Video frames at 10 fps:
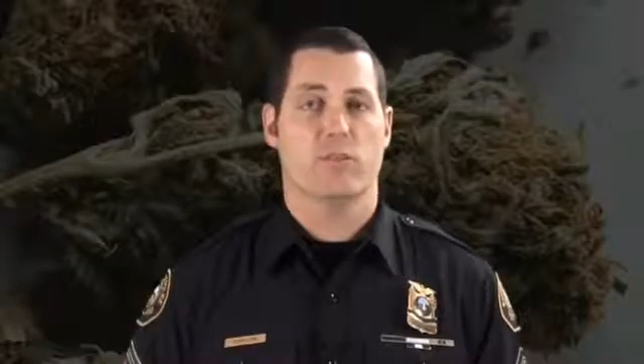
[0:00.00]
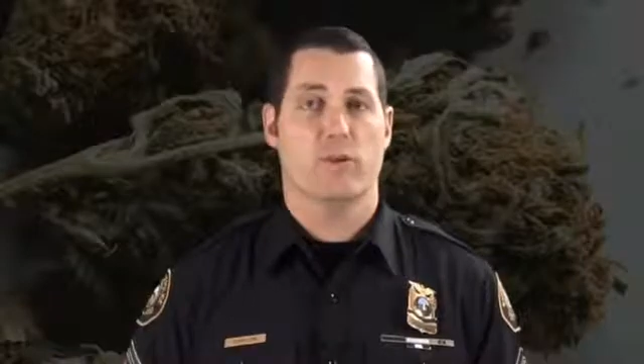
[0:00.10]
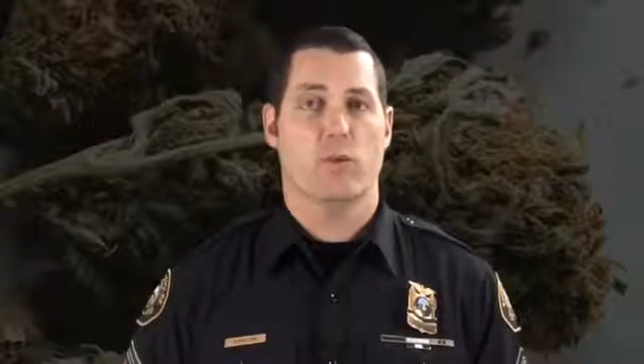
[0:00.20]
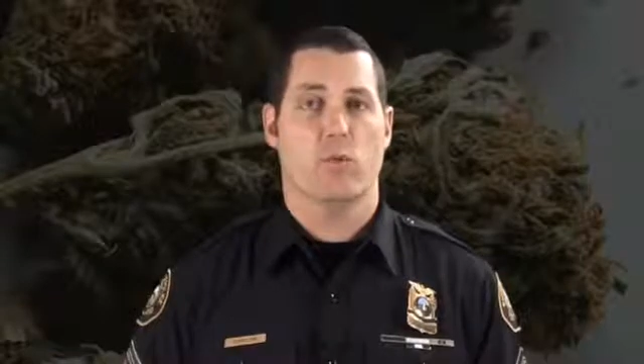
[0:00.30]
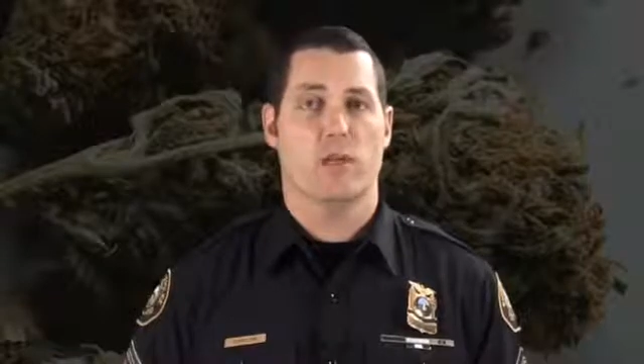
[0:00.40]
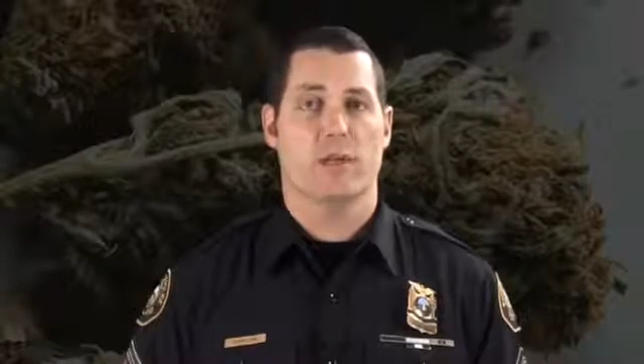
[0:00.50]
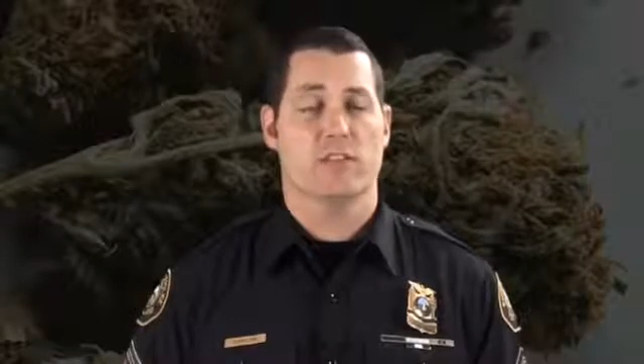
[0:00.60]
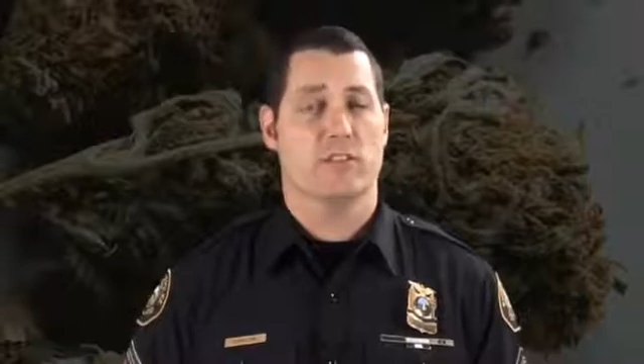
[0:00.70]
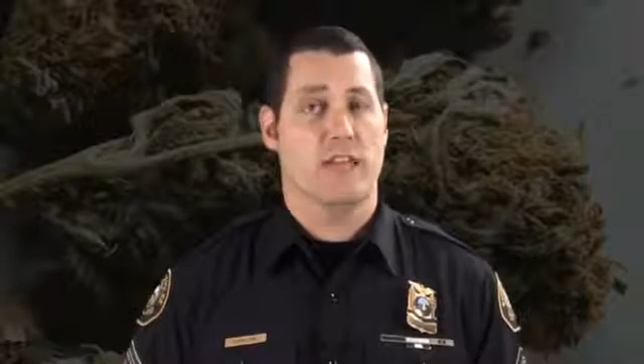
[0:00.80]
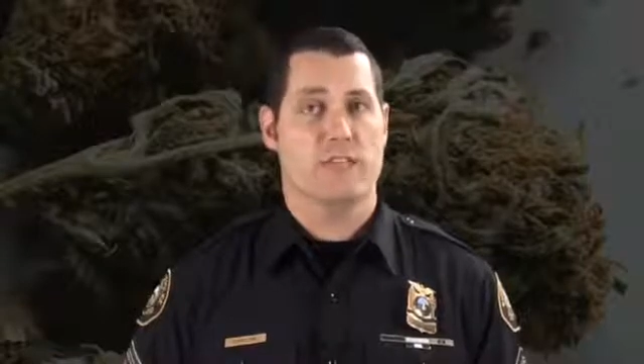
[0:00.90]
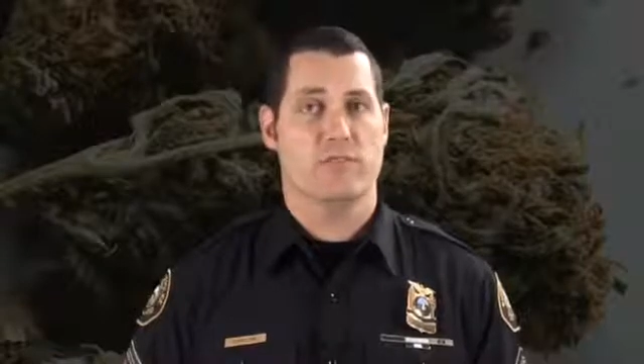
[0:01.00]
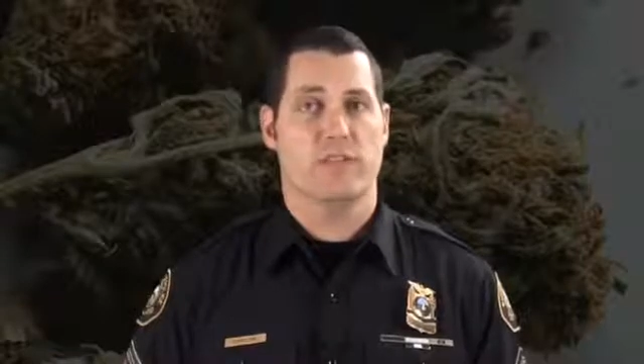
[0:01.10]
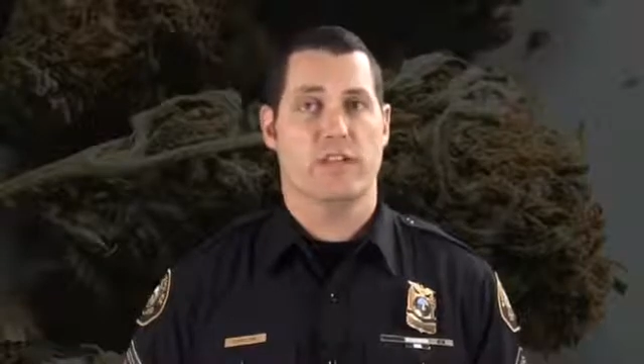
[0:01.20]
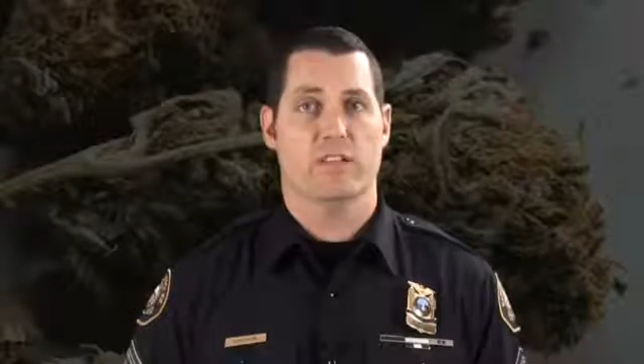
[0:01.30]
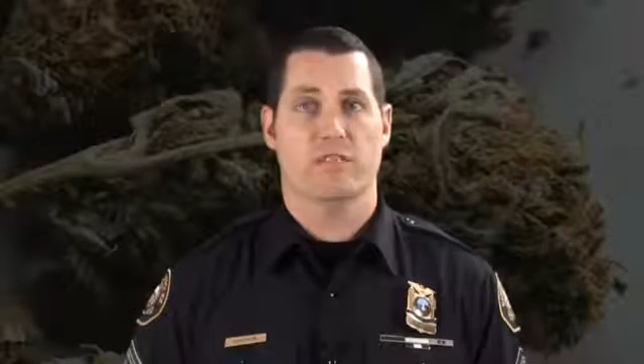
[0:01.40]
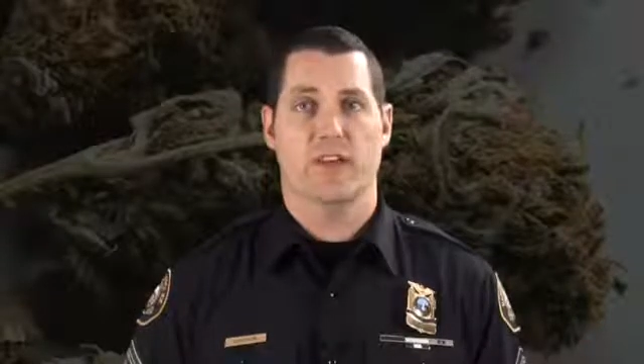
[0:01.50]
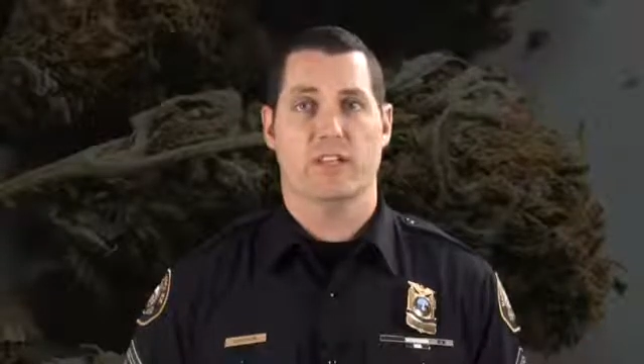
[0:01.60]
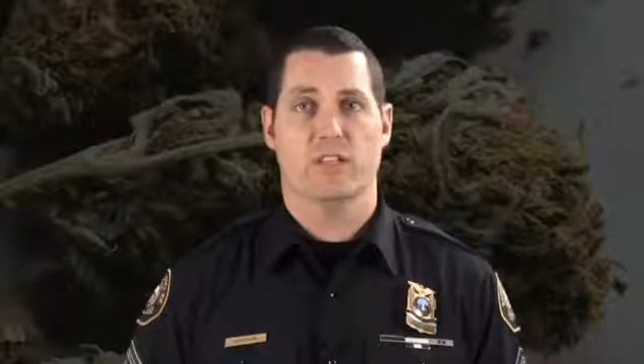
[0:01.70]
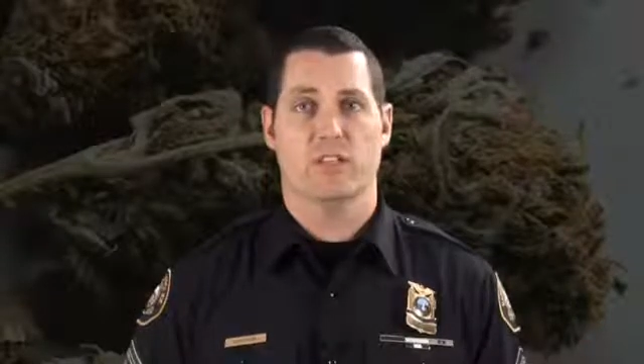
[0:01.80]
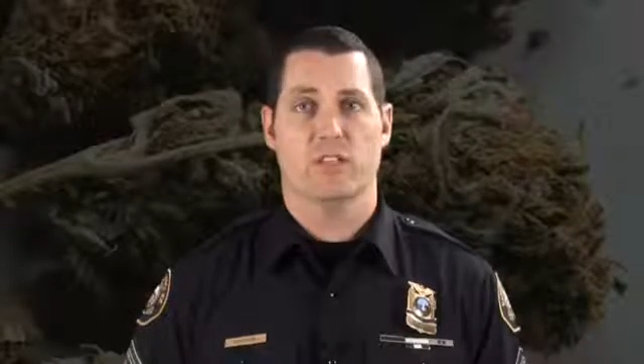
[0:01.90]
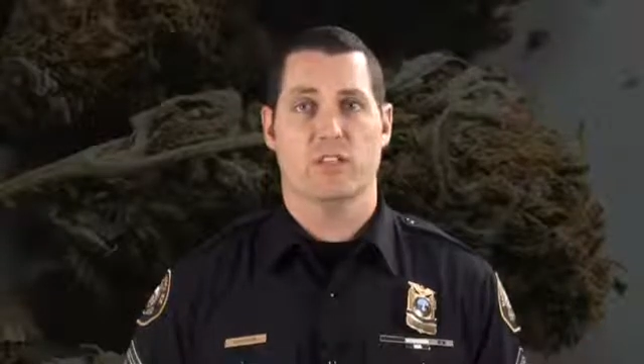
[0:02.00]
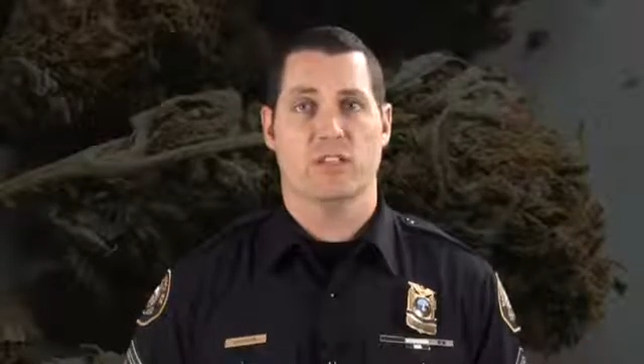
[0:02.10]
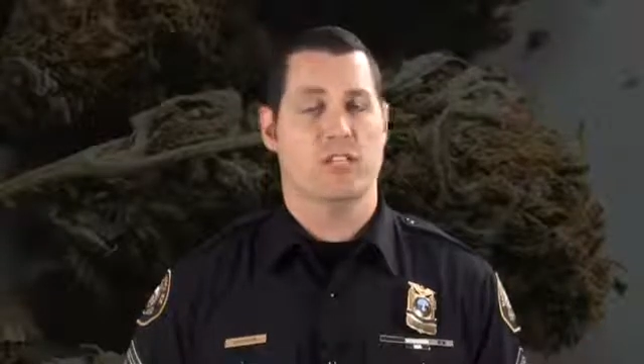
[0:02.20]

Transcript: ounce of marijuana is classified as a violation.